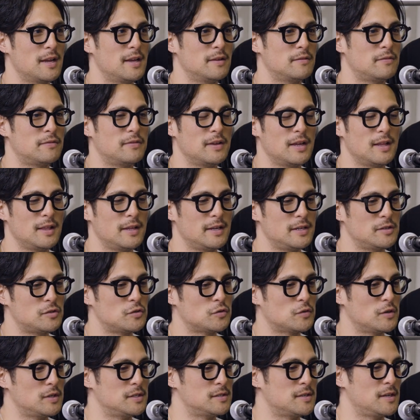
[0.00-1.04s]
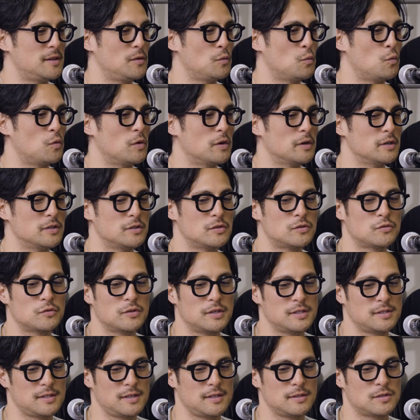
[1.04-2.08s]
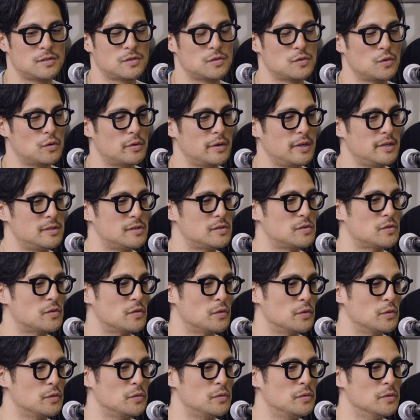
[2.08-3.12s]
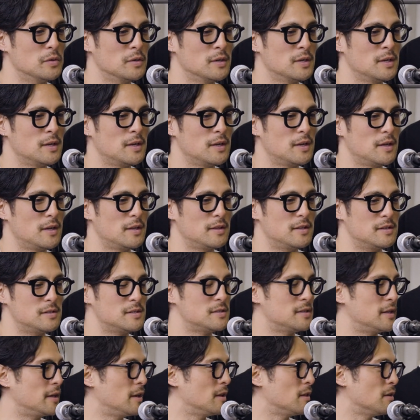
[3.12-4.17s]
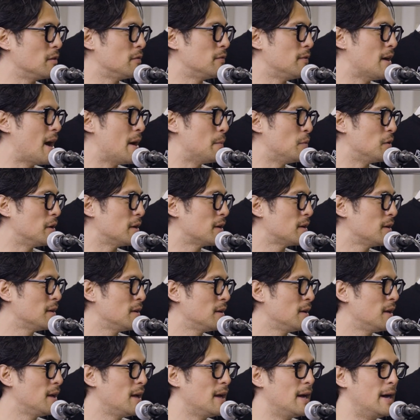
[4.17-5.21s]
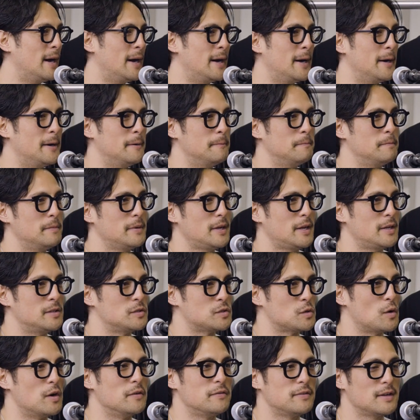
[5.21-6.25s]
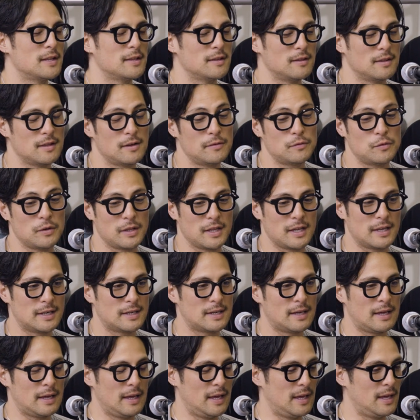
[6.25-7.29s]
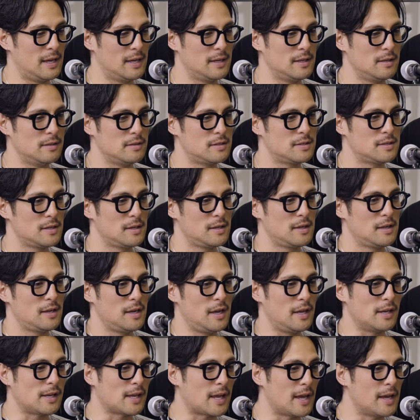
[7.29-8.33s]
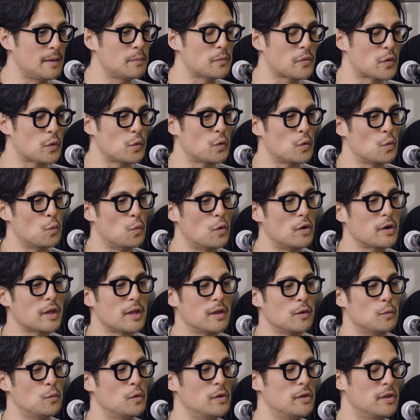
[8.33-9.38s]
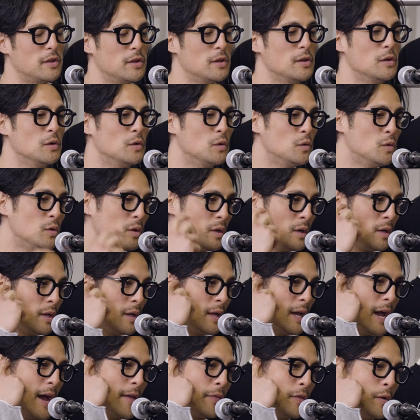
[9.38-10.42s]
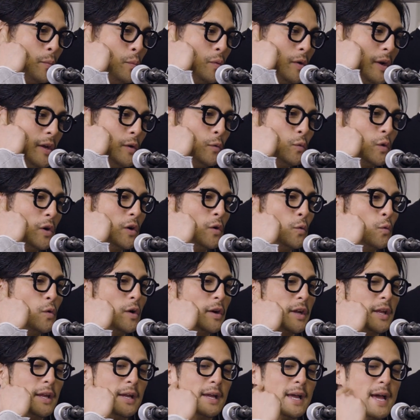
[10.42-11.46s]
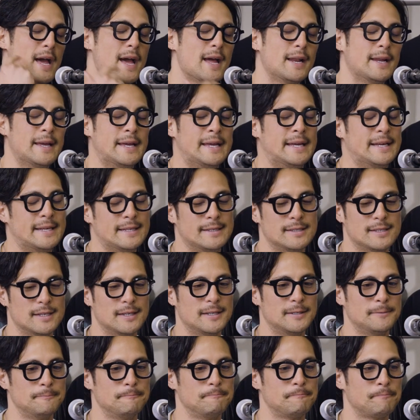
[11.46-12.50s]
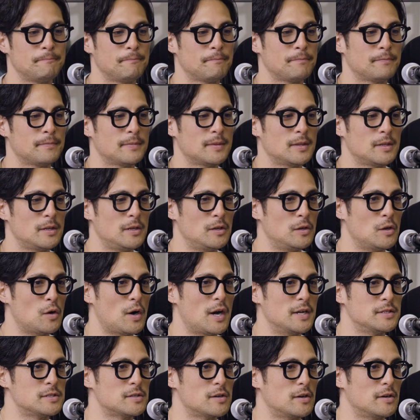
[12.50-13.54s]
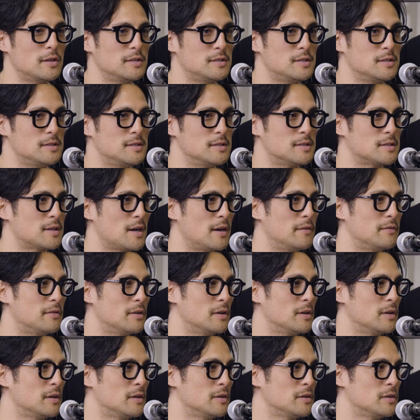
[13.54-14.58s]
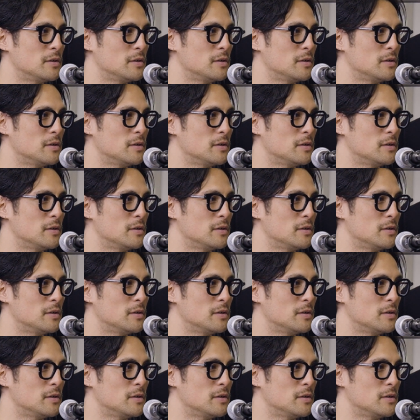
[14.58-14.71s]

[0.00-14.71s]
feelings, translate words, translate stories through this singular fabric. And so I fell in love with it, and it came through working with you at the brand we were working at. And I started to discover